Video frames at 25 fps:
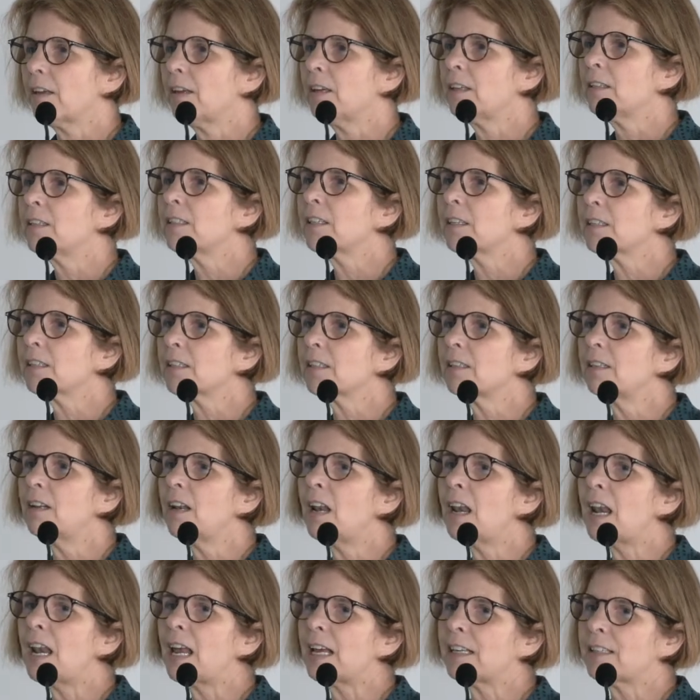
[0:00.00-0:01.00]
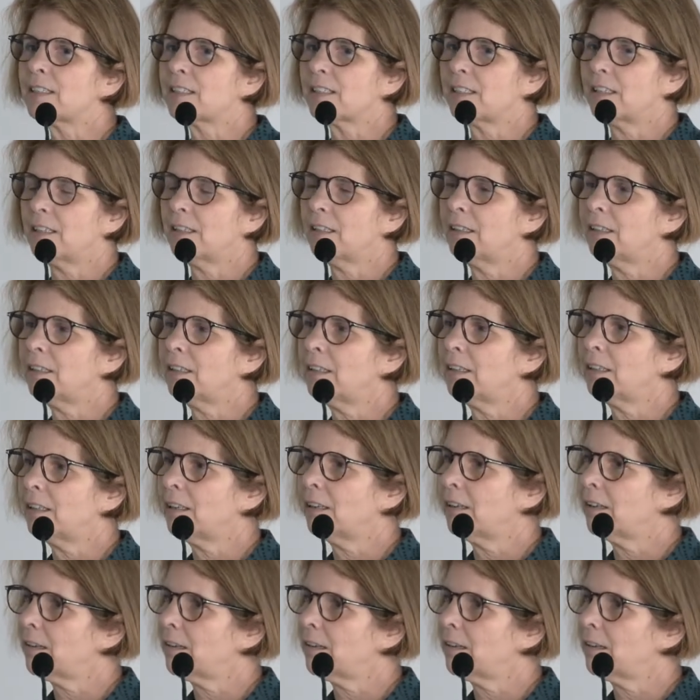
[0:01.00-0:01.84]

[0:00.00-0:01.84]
It doesn't lessen